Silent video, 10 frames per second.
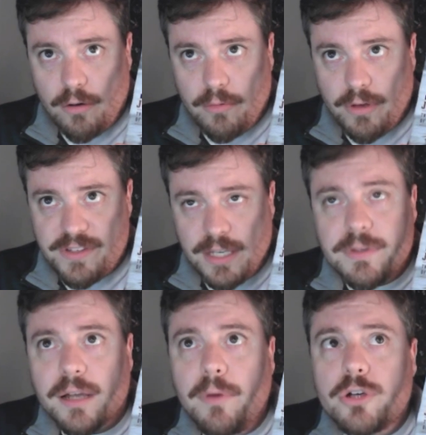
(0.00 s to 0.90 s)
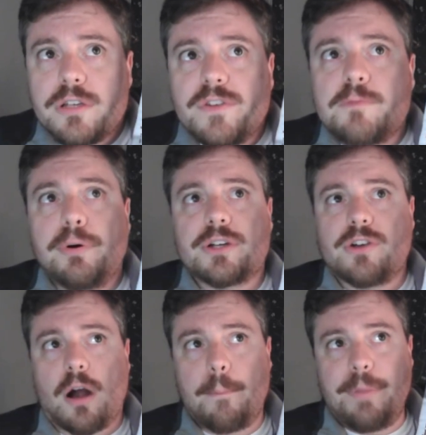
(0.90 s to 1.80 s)
it seems like most of his books
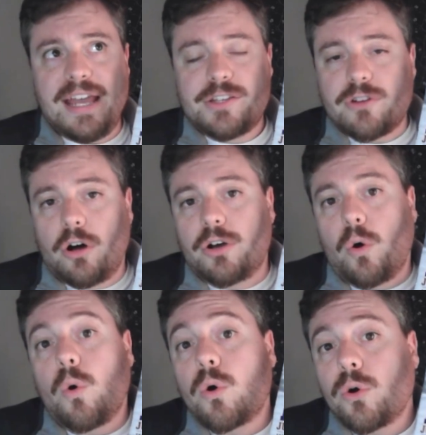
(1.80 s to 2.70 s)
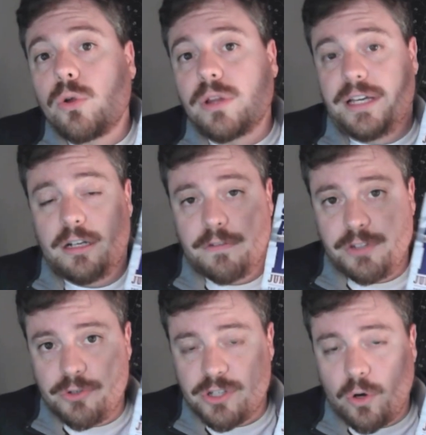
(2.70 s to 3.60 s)
are based on oral
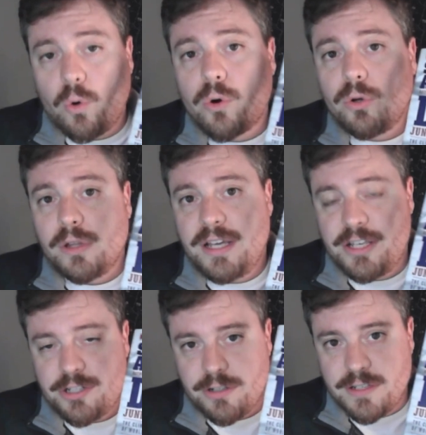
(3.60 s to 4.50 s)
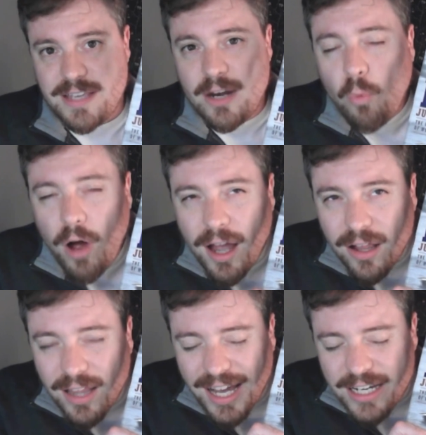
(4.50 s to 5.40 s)
interviews and oral histories. And
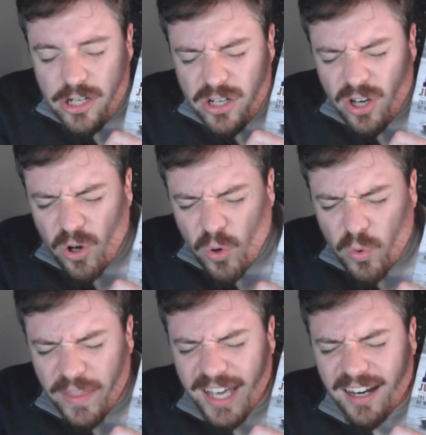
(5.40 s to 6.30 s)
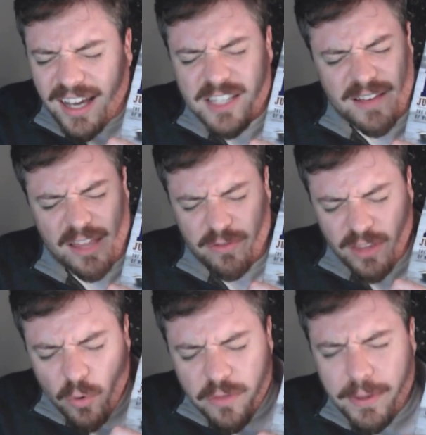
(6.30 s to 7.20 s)
while I know that, I
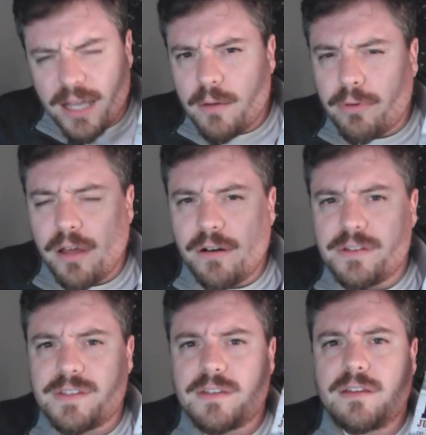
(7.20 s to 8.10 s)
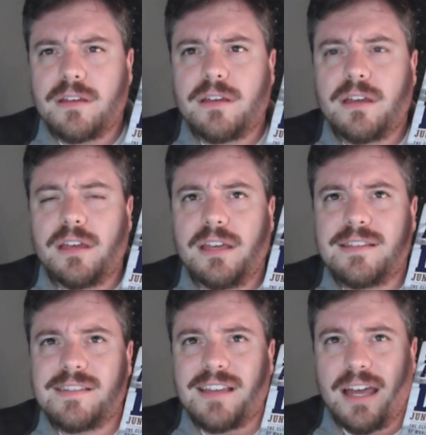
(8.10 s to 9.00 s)
know with Band of Brothers,
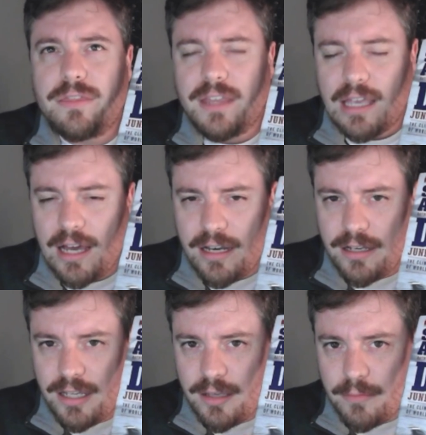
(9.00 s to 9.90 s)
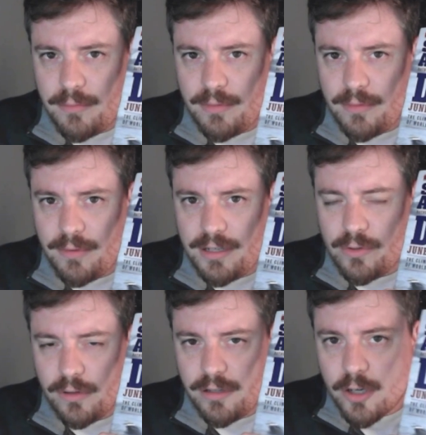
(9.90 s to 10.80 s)
it's, I think, gotten him
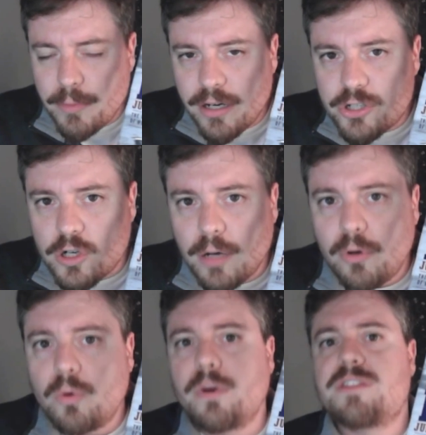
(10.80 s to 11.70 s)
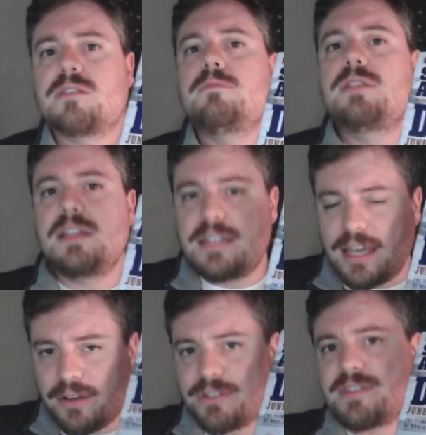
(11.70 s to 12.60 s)
into a little bit of trouble with some
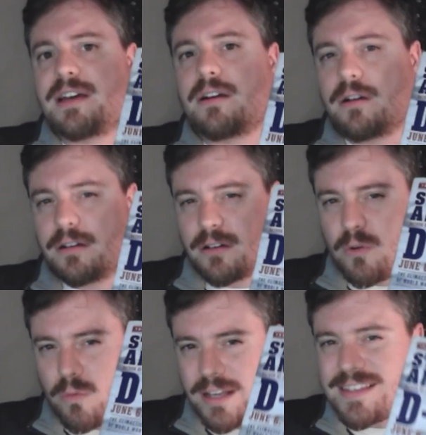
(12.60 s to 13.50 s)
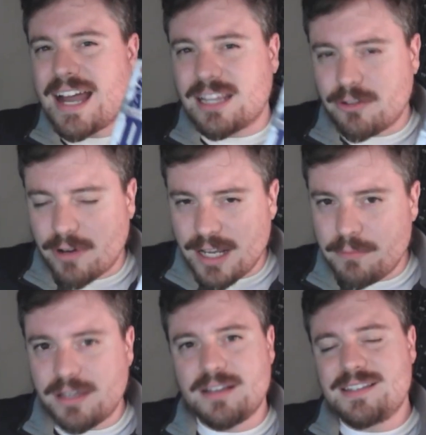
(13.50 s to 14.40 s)
details that aren't exactly
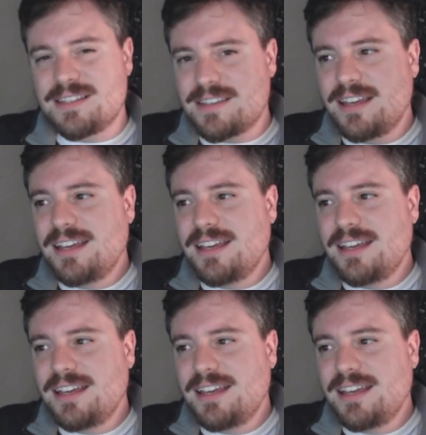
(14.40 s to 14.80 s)
right because he's